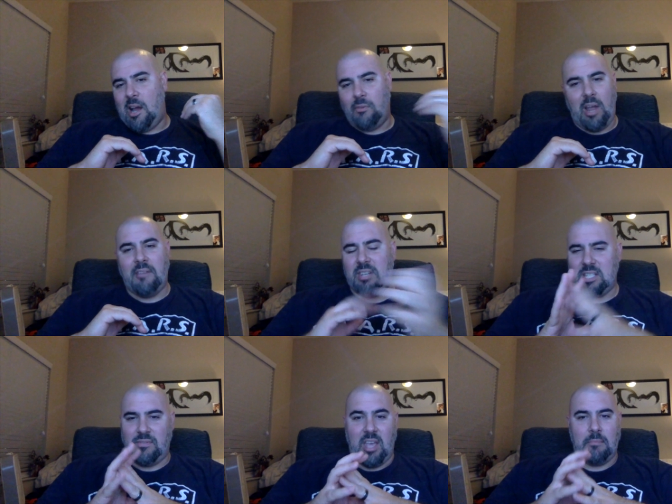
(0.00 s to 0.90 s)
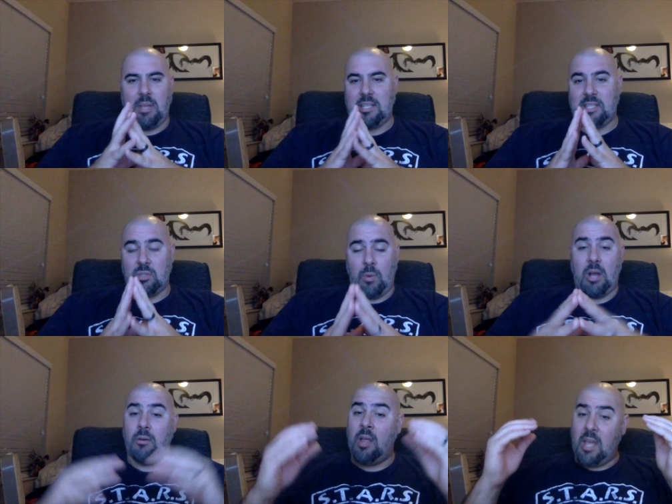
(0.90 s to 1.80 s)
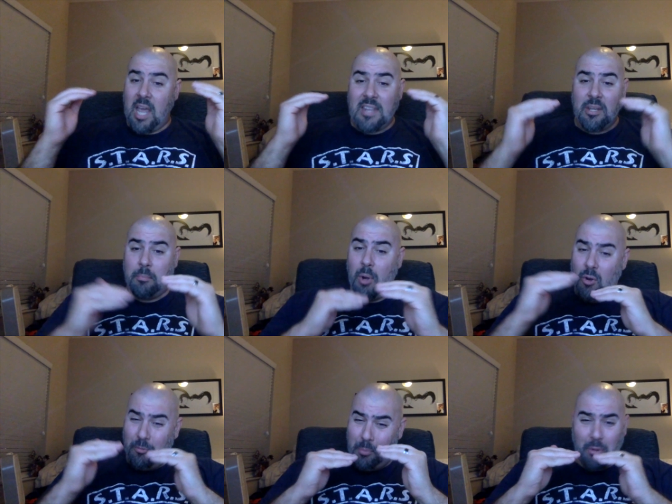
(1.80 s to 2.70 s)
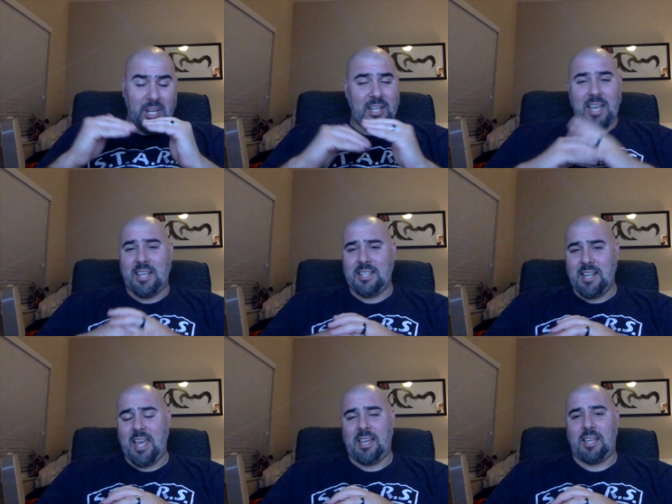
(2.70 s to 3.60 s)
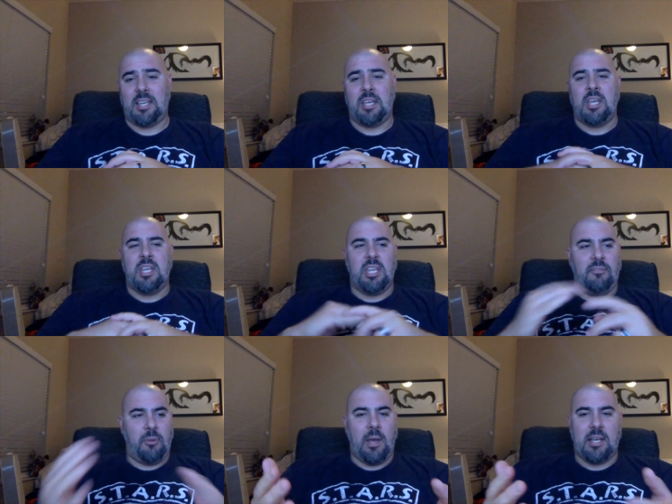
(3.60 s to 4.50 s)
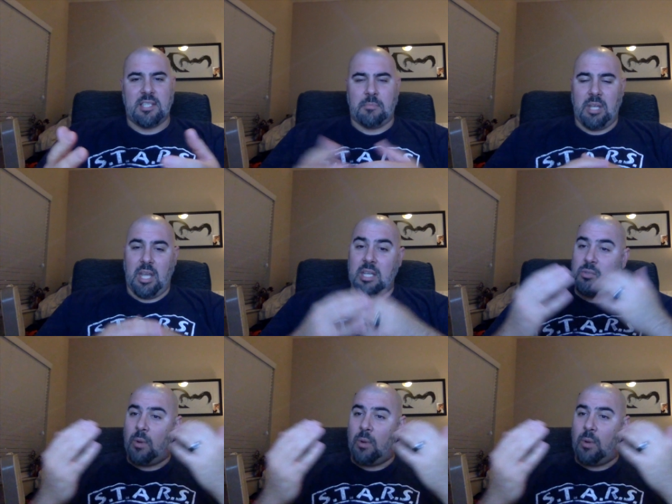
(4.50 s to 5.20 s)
a ravenous fan base as well. And they're both pretty neck and neck, if you ask me, as